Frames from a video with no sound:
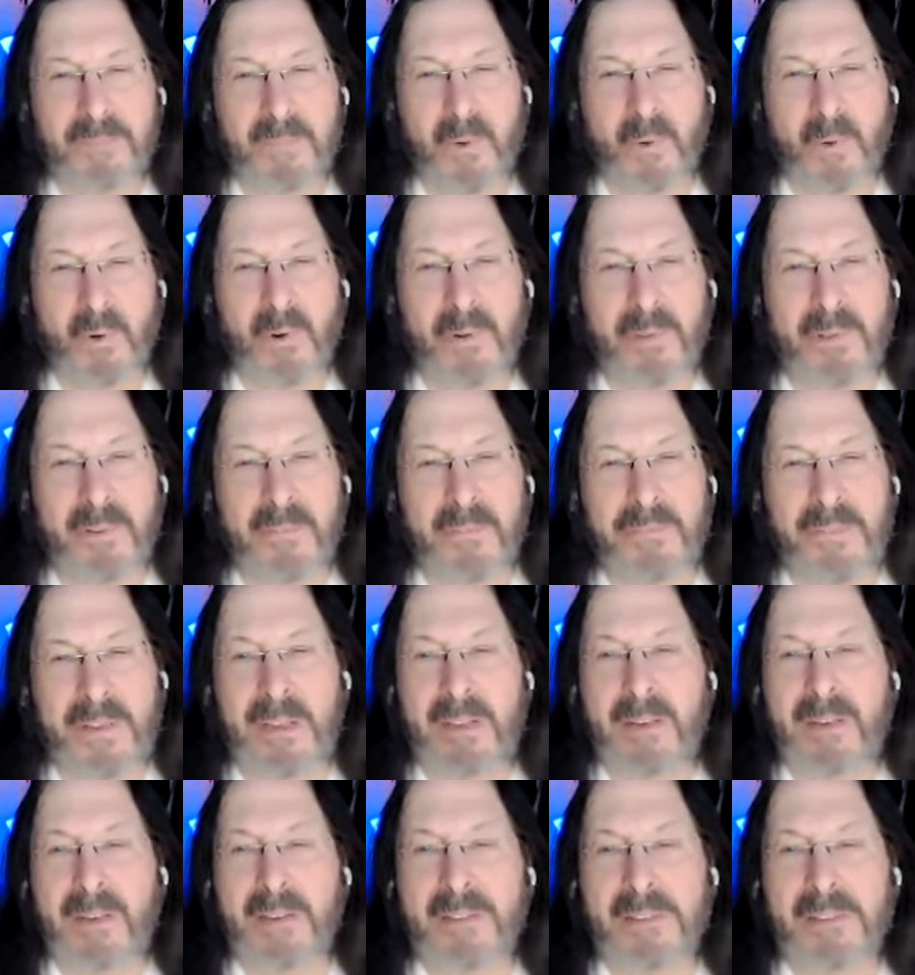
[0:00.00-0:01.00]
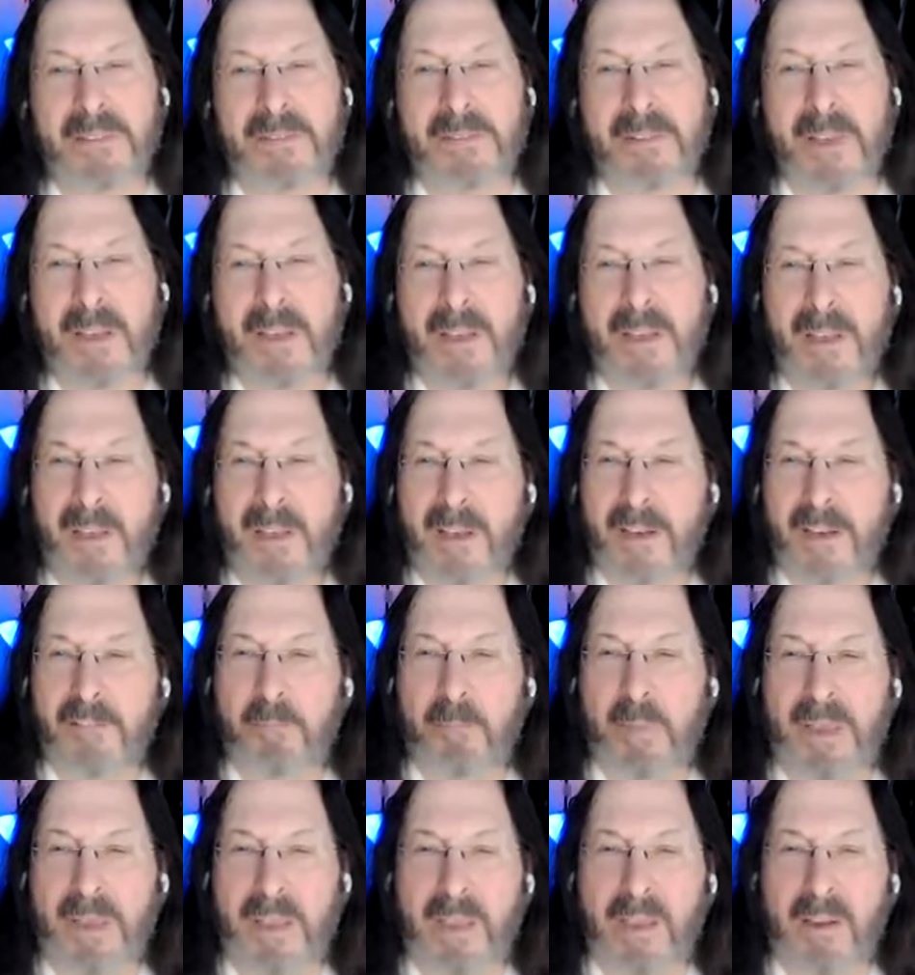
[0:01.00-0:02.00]
or the feelings of,
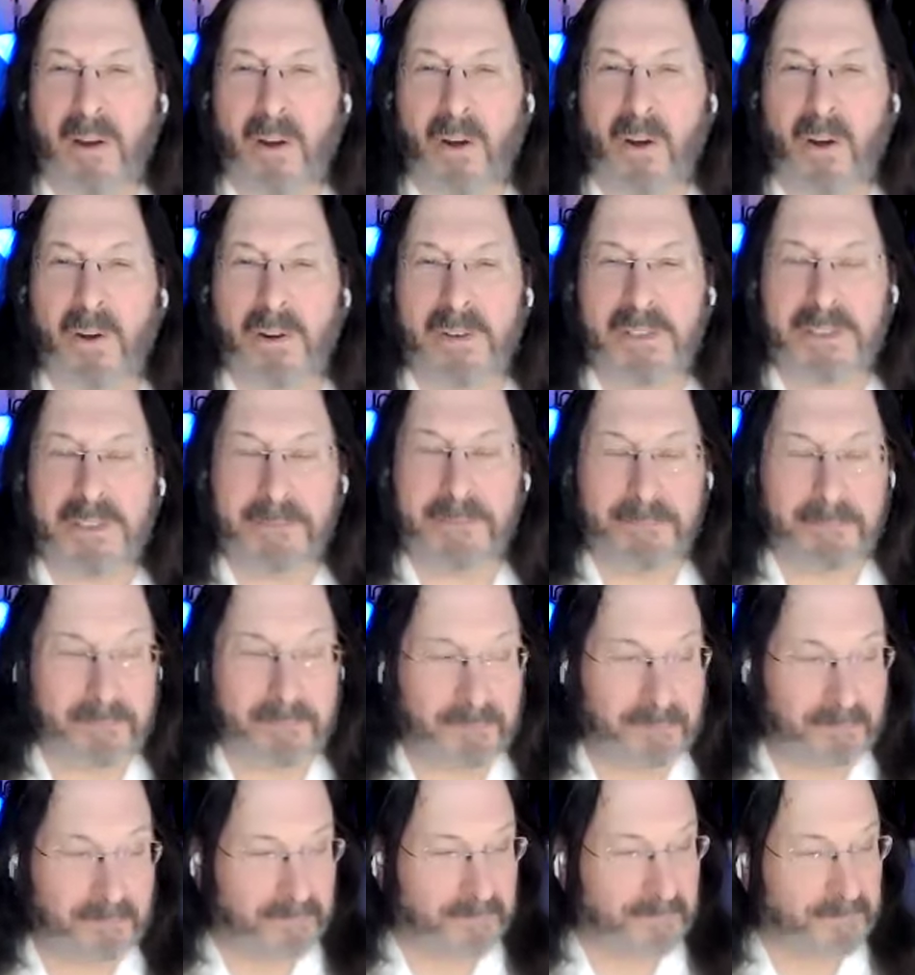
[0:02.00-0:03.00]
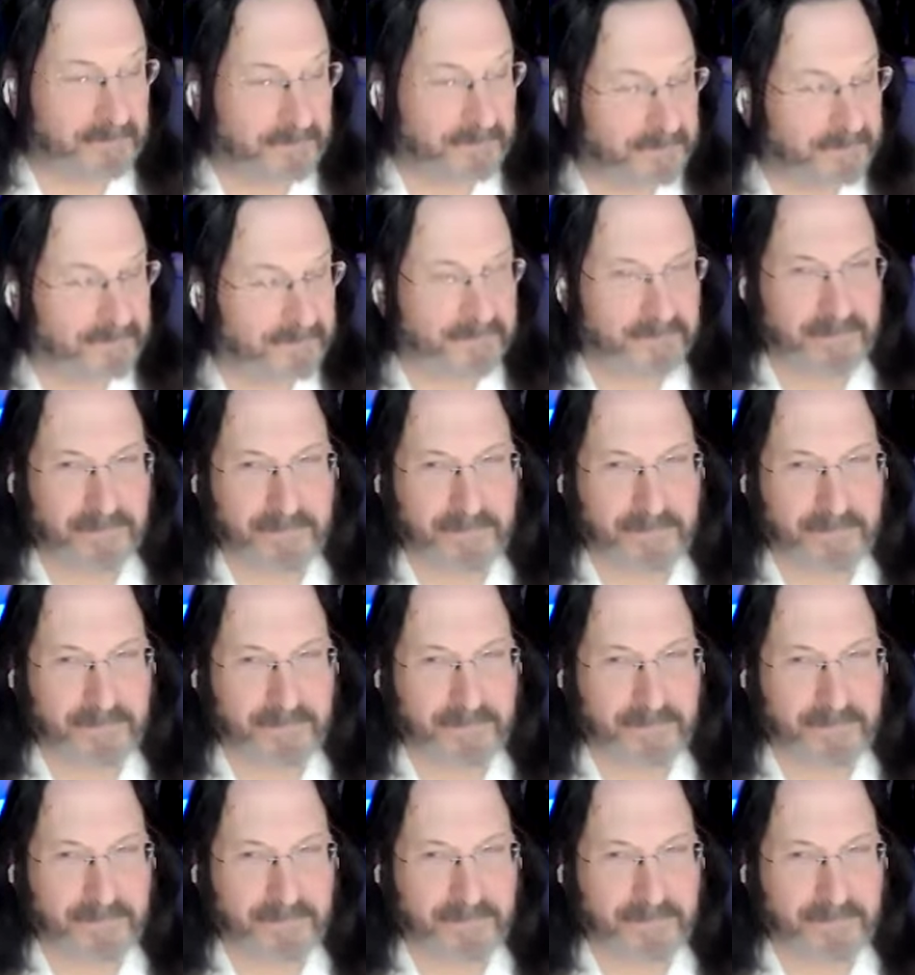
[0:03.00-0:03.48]
of being hurt. and